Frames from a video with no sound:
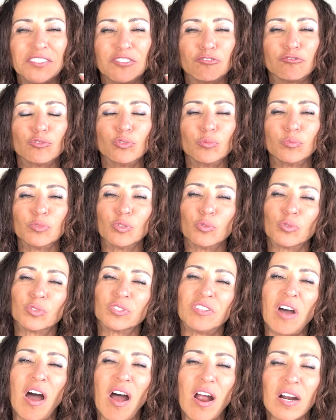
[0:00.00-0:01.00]
the room look
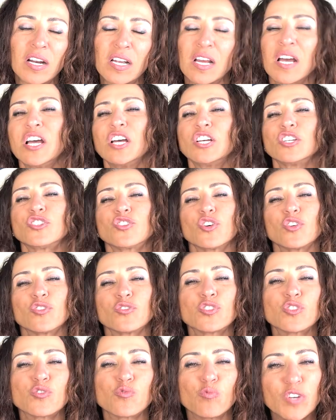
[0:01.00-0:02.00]
dark. So
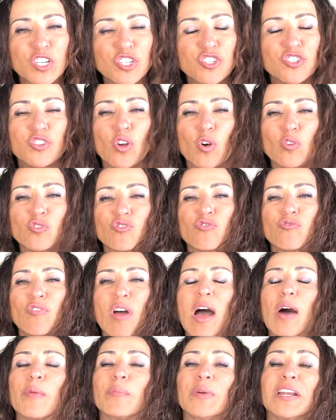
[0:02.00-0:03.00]
switch those
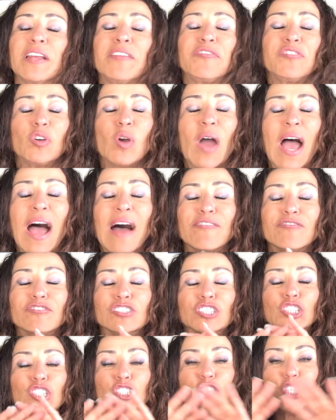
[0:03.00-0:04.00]
around. But if you have
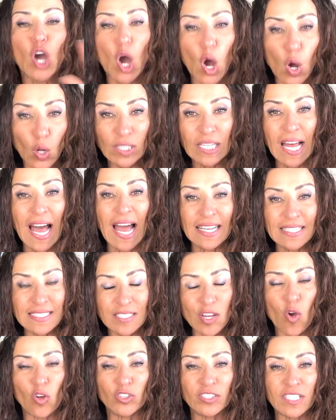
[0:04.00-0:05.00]
no lights
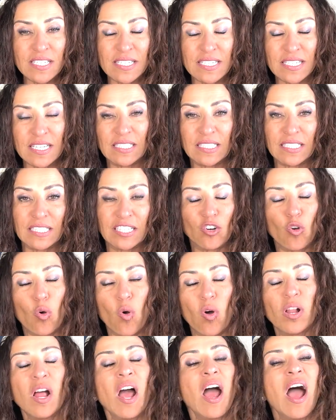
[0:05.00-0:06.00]
on the ceiling at
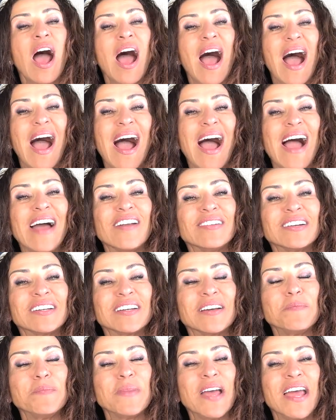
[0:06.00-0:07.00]
all, I
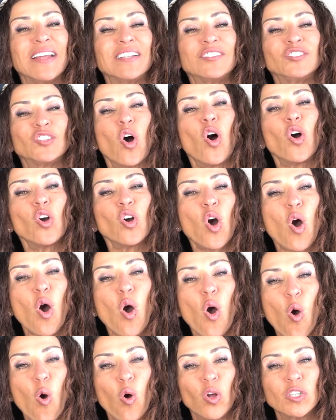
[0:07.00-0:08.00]
recommend don't go
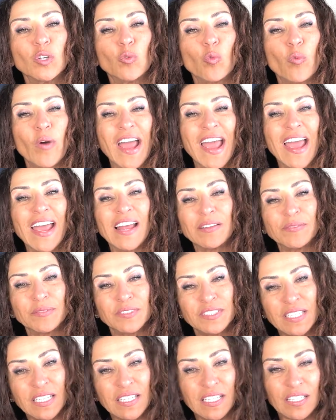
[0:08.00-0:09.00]
all the way and
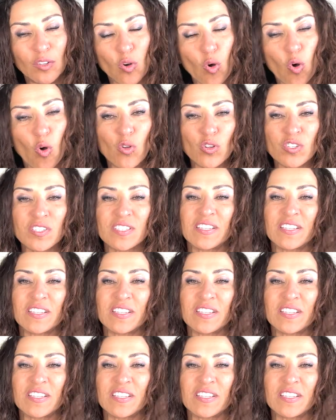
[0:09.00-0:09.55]
digging holes